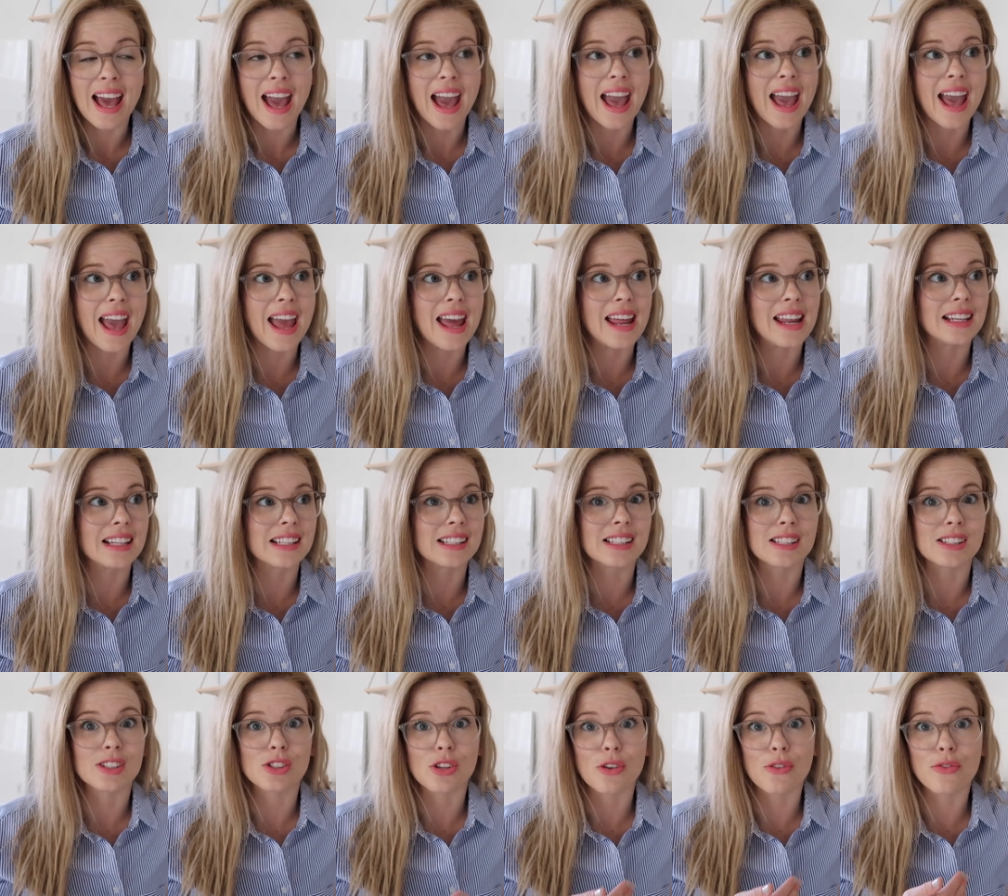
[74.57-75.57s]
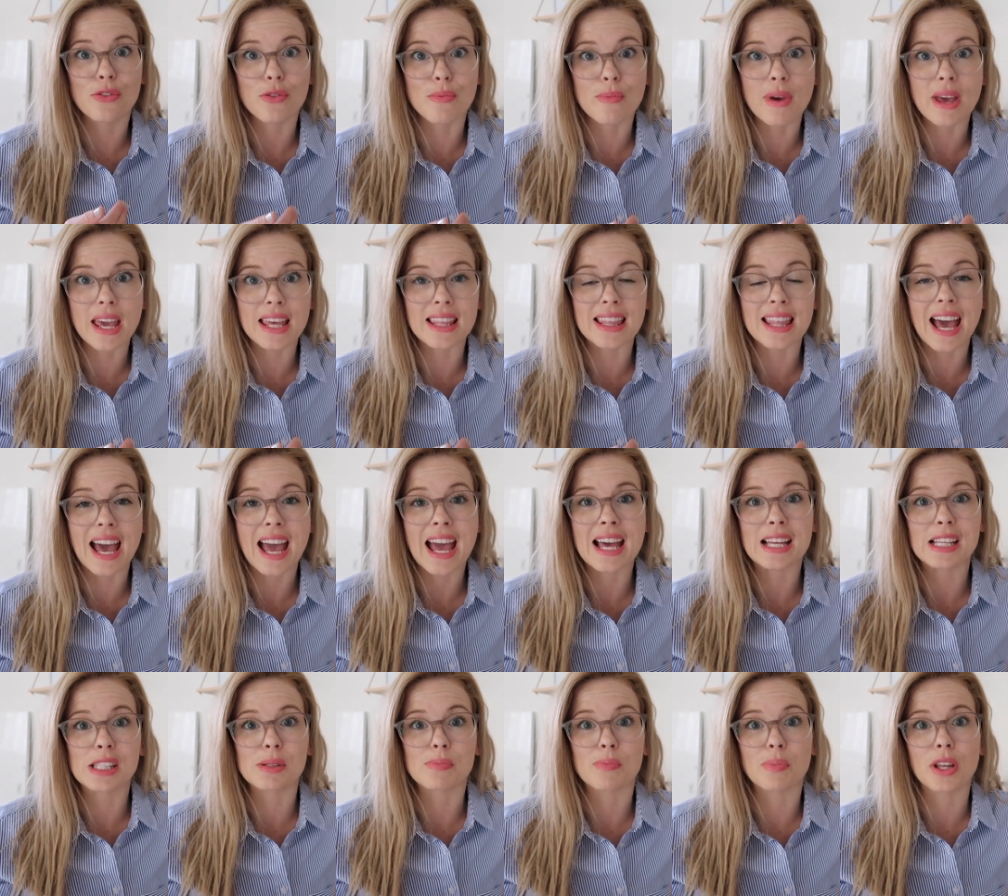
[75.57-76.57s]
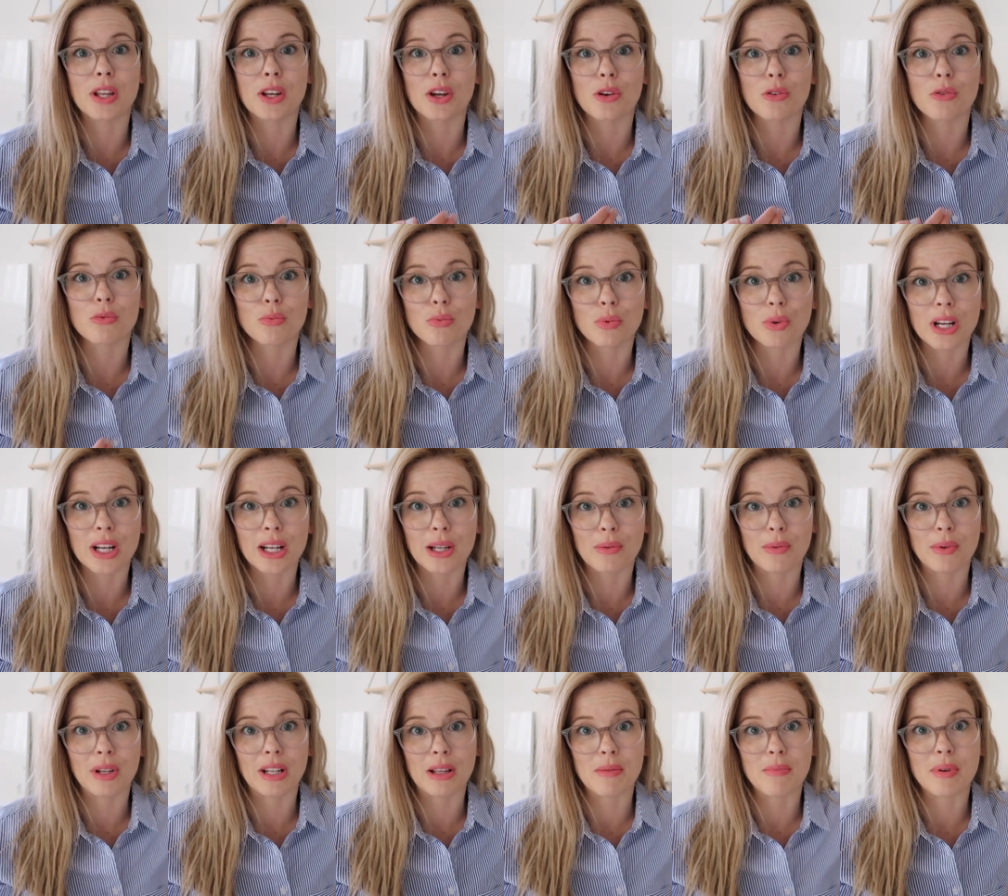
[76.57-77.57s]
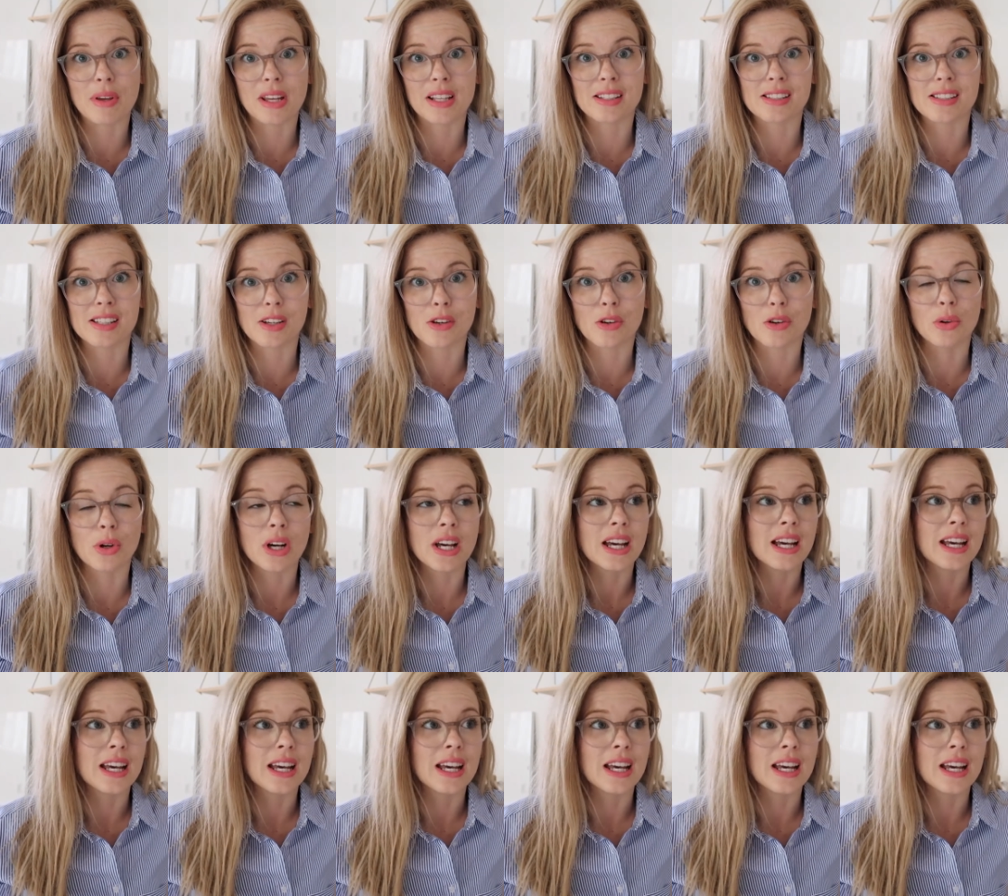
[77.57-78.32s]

And so for me, that has been a really big deal.